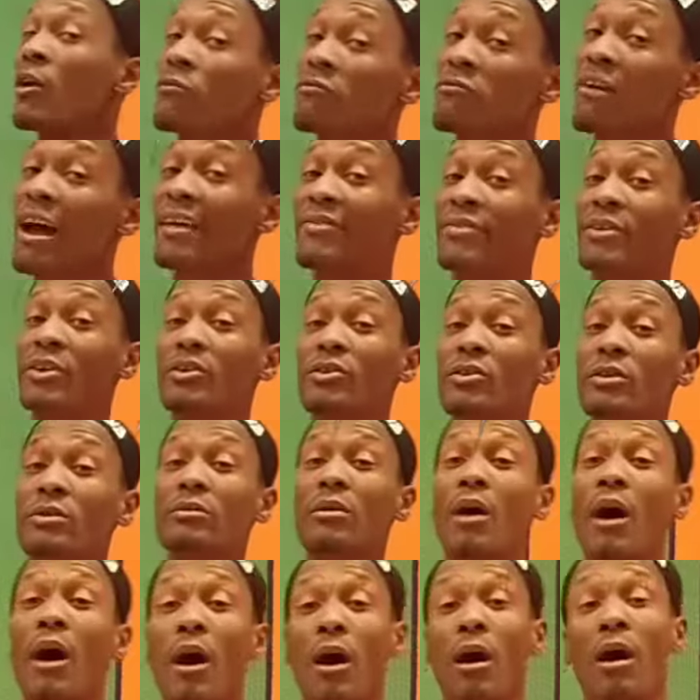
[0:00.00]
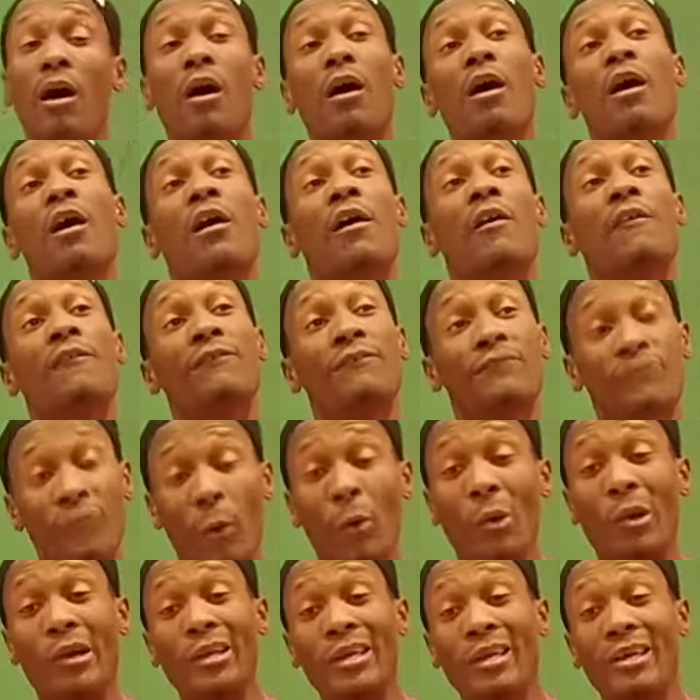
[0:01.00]
Whether you are
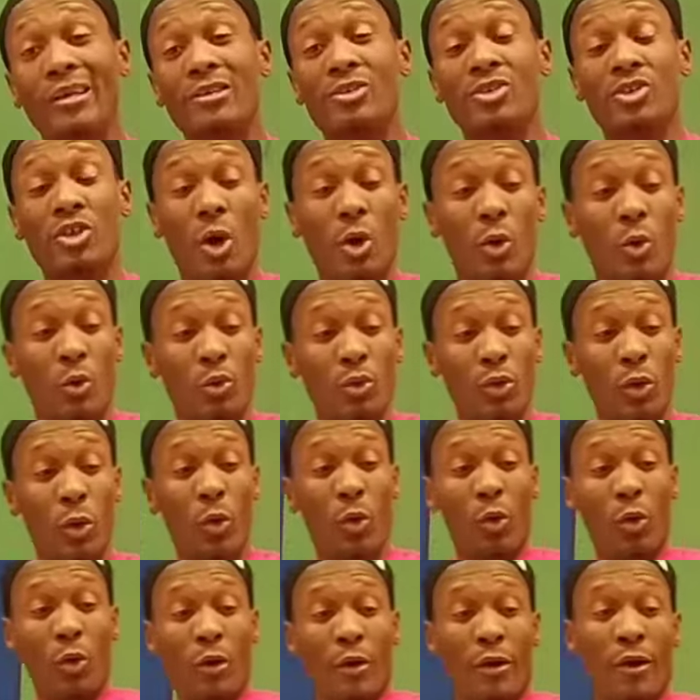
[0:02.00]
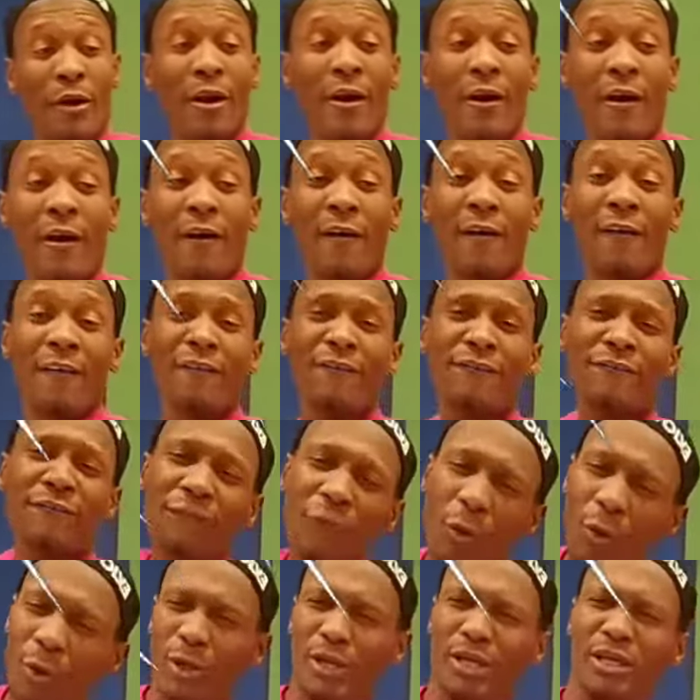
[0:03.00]
4 years old or
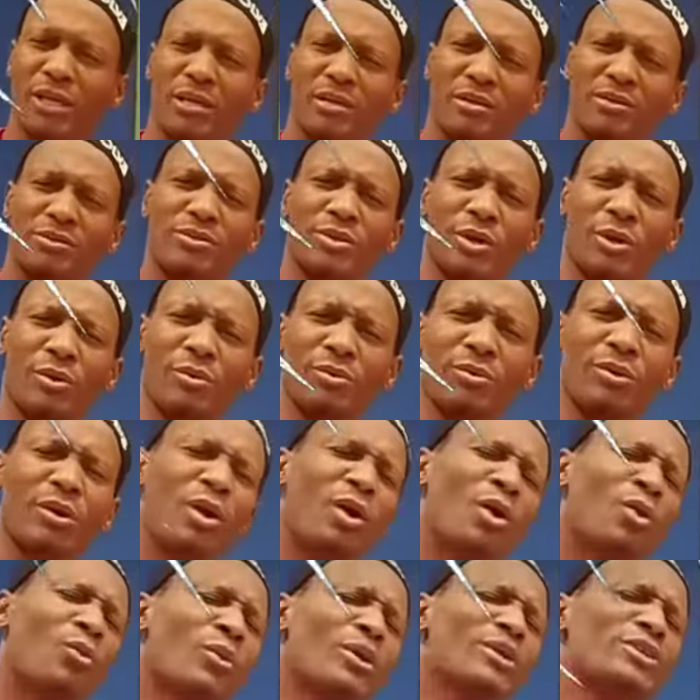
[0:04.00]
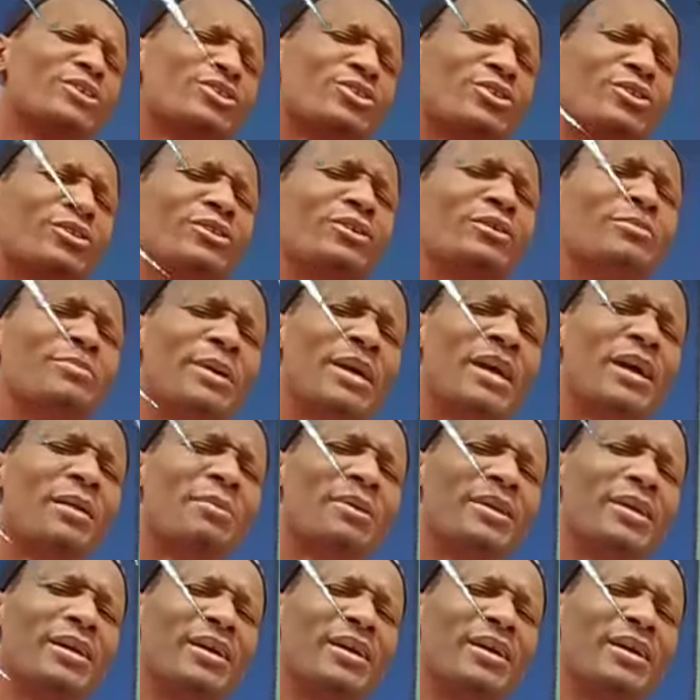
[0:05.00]
40 years old, we're sure you'll be able to